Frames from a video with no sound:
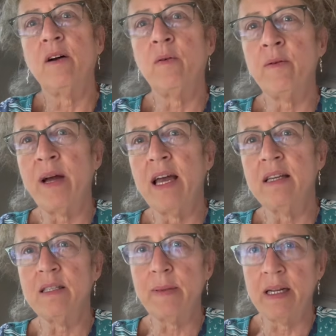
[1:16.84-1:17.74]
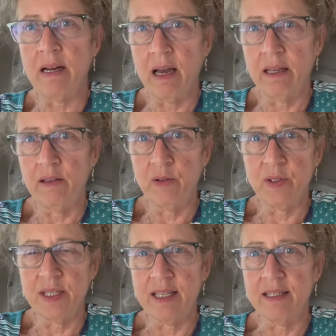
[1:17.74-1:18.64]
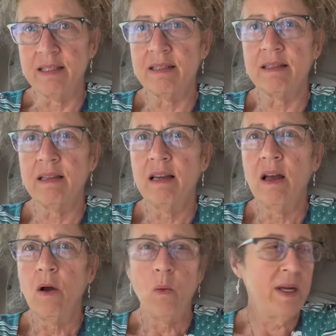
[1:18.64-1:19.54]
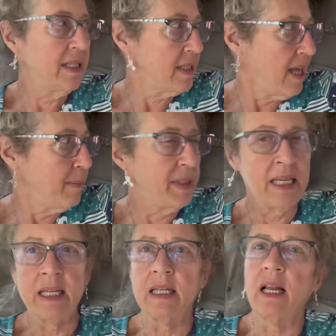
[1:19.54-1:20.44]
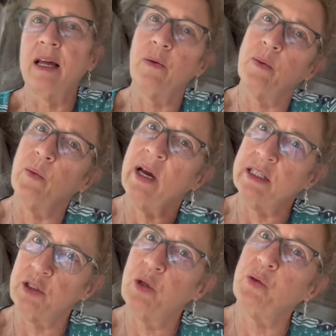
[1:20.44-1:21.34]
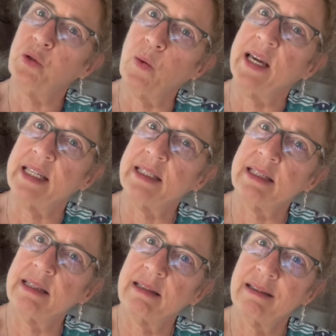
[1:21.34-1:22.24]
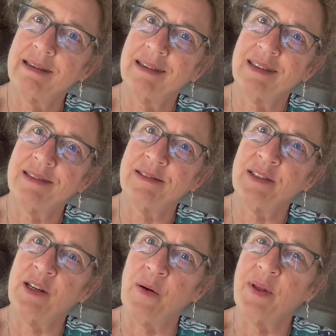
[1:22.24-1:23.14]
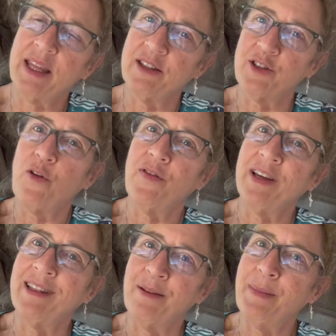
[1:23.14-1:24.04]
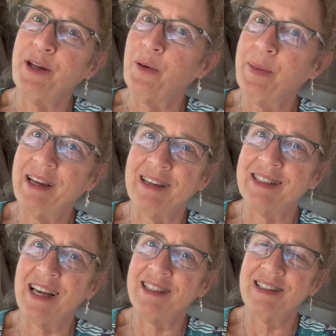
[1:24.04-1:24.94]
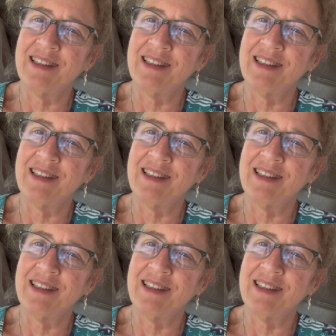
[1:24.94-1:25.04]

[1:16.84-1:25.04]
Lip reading: when my husband and I used this, we slept in it as two twins, with a sofa in the middle because that